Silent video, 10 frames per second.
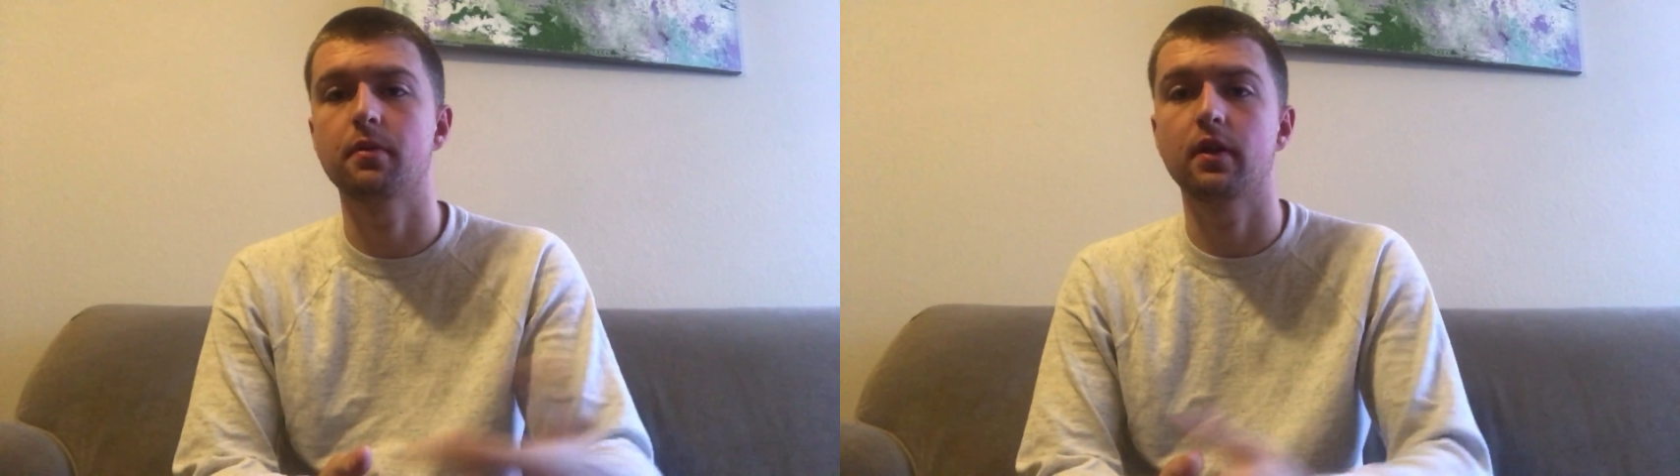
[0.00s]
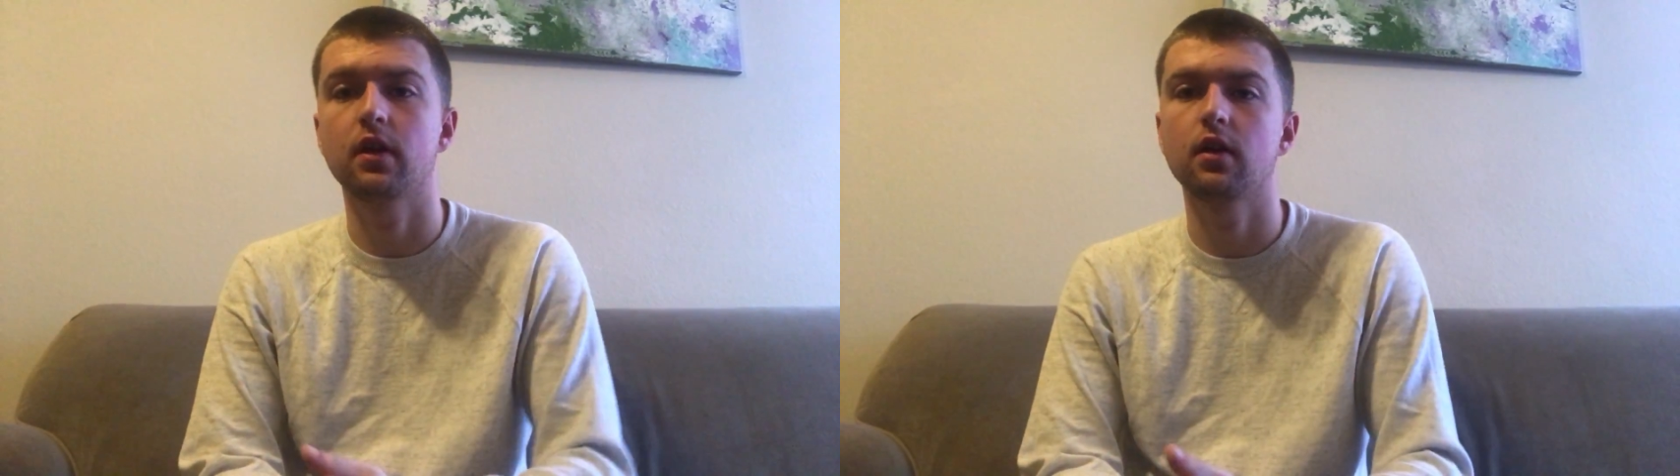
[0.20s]

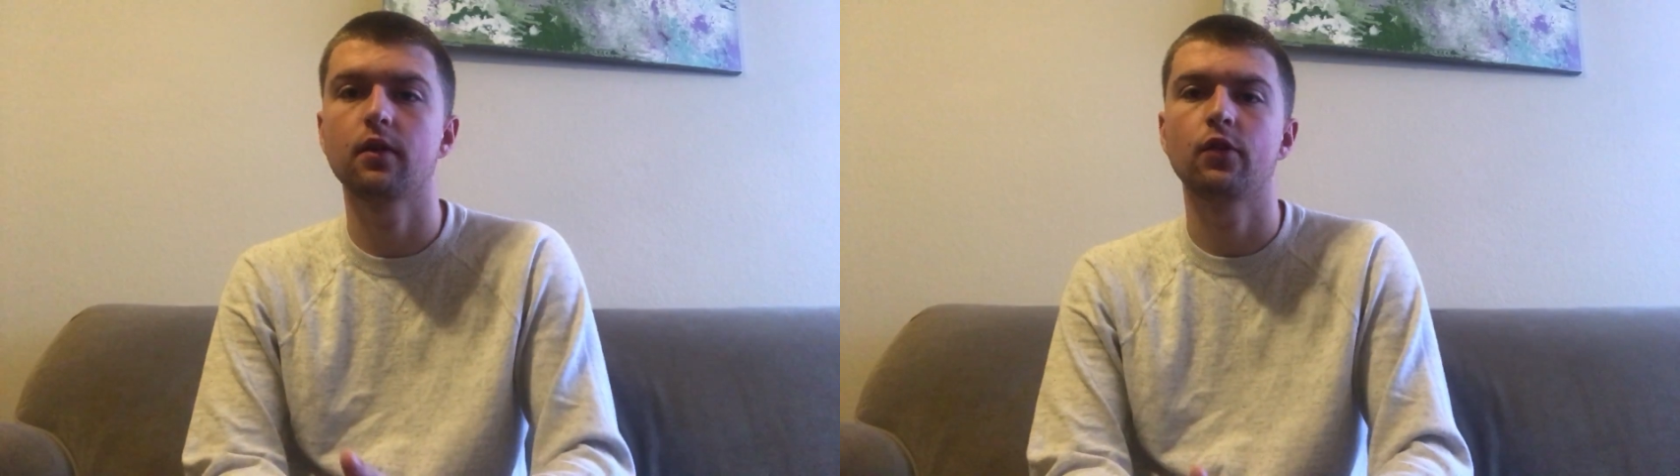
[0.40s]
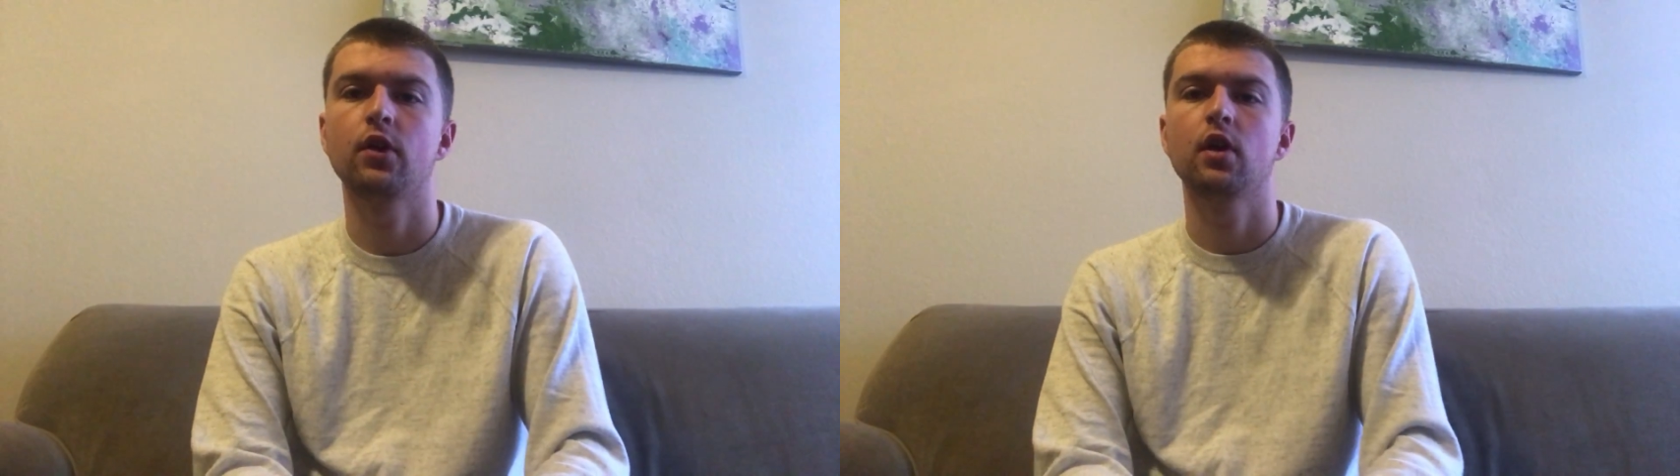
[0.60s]
thinking.
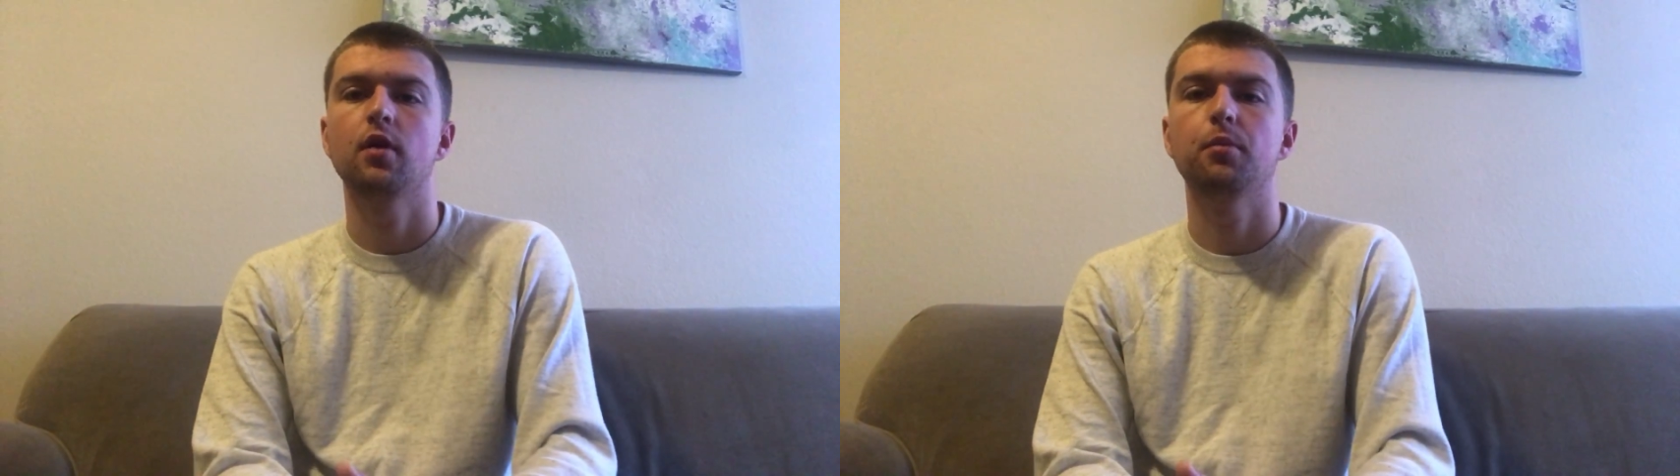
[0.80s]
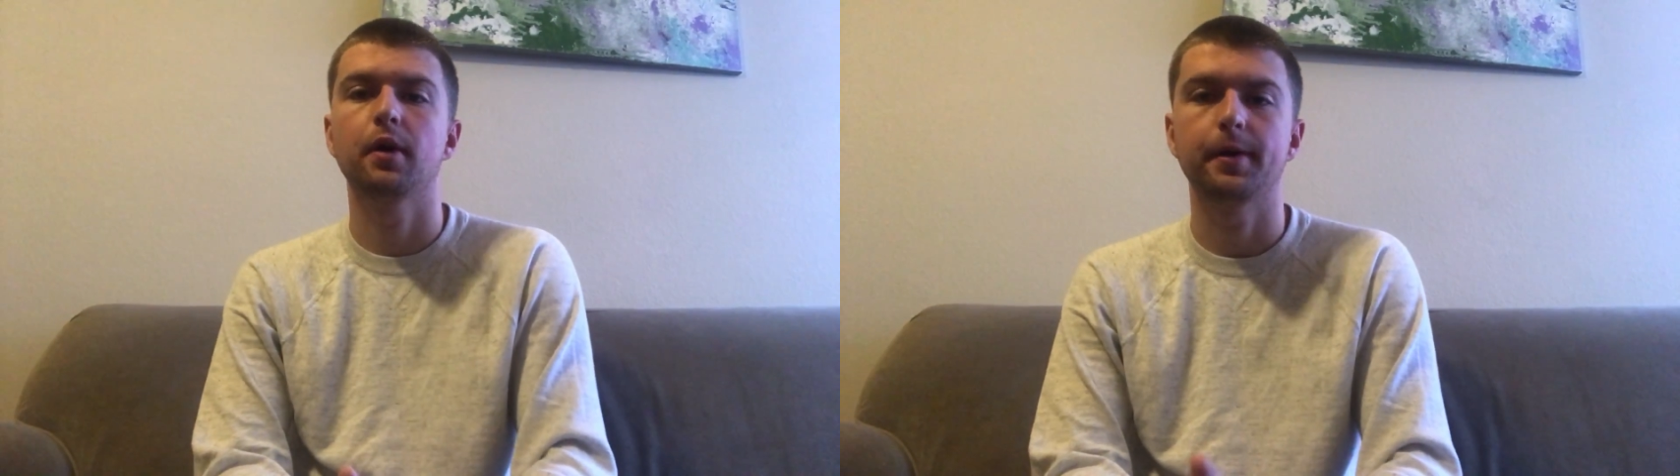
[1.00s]

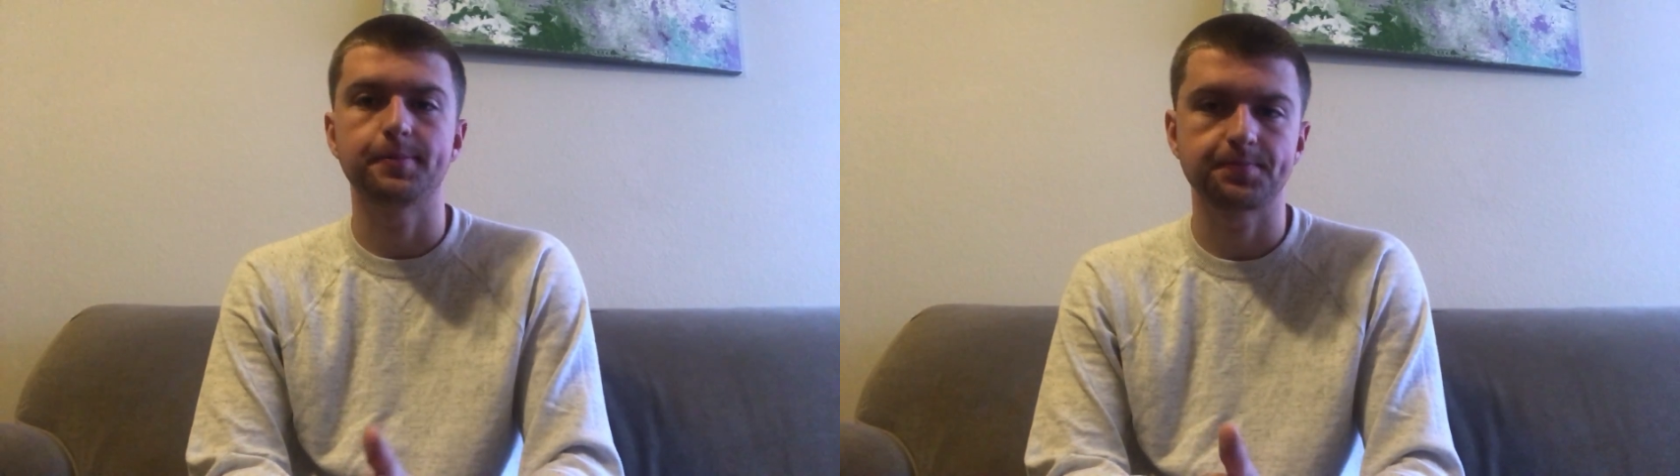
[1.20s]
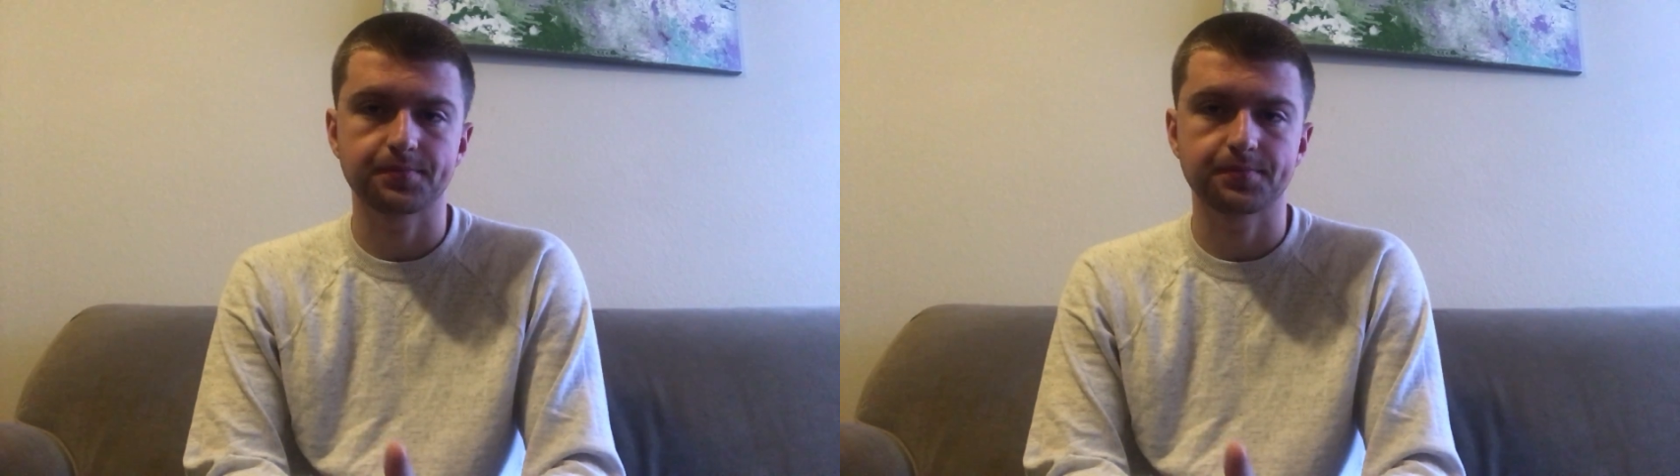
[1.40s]
But